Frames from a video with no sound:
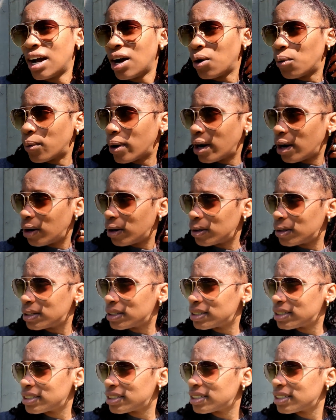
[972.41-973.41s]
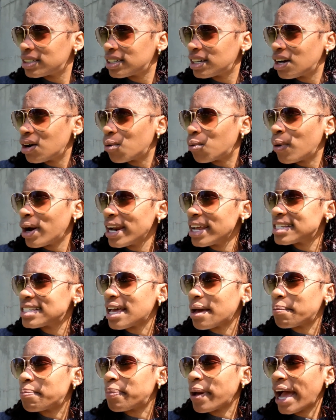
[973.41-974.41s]
Well, what is
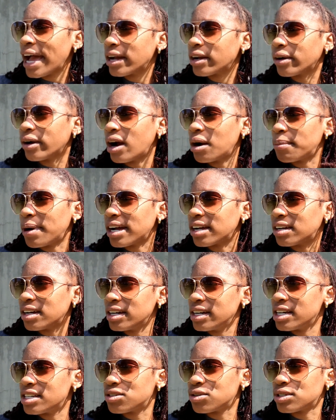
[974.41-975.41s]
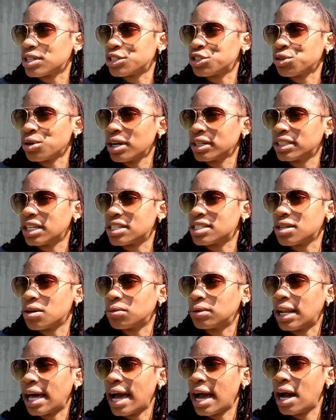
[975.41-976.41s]
that background? My goodness, there's a truck that's so
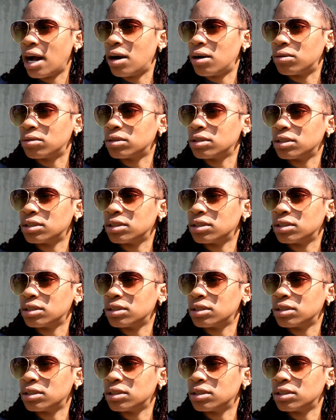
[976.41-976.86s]
loud.